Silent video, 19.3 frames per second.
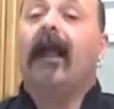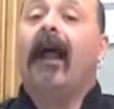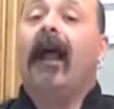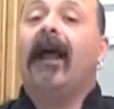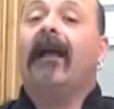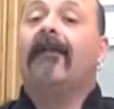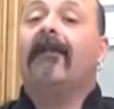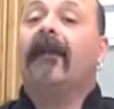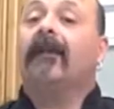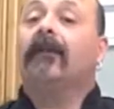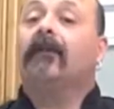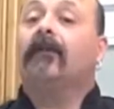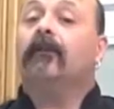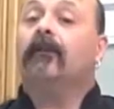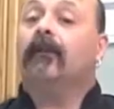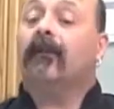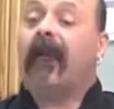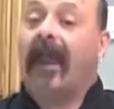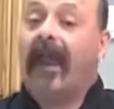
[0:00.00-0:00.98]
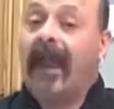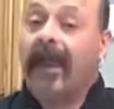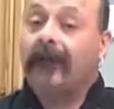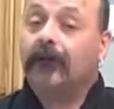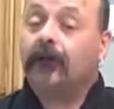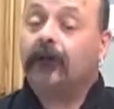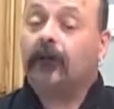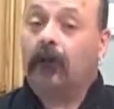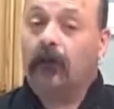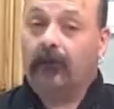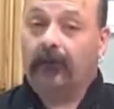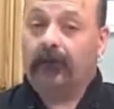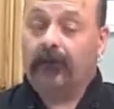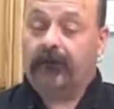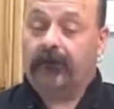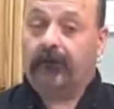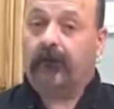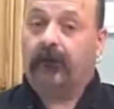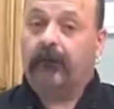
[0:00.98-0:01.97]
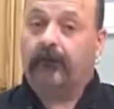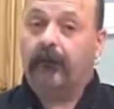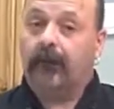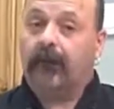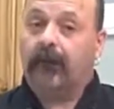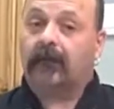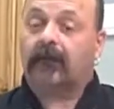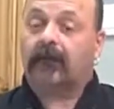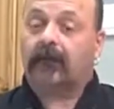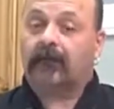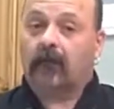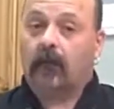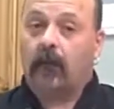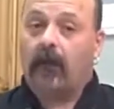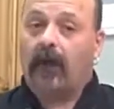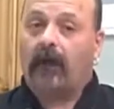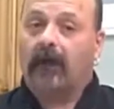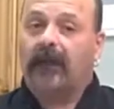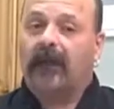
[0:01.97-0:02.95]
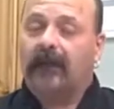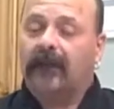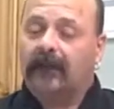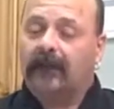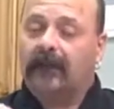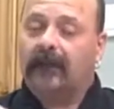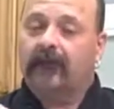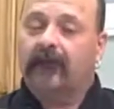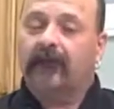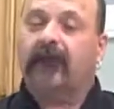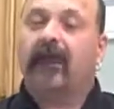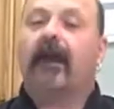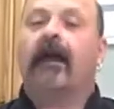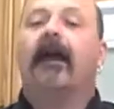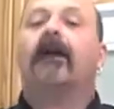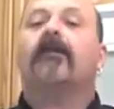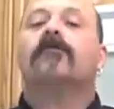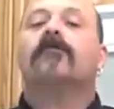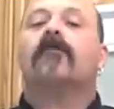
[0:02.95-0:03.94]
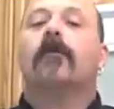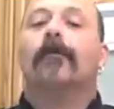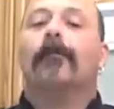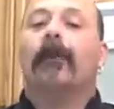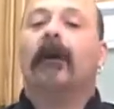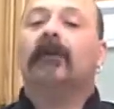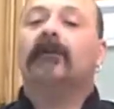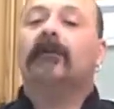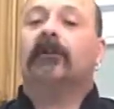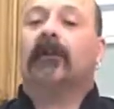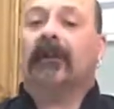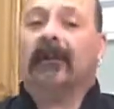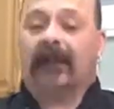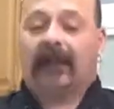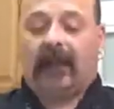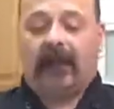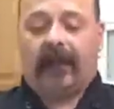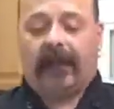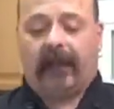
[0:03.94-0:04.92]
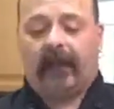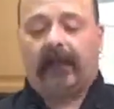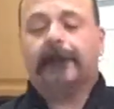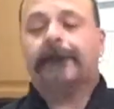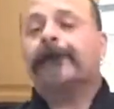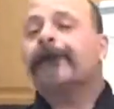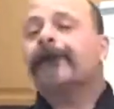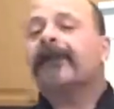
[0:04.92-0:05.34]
and they use anchovies in the mix as well to give it that extra pungent kick.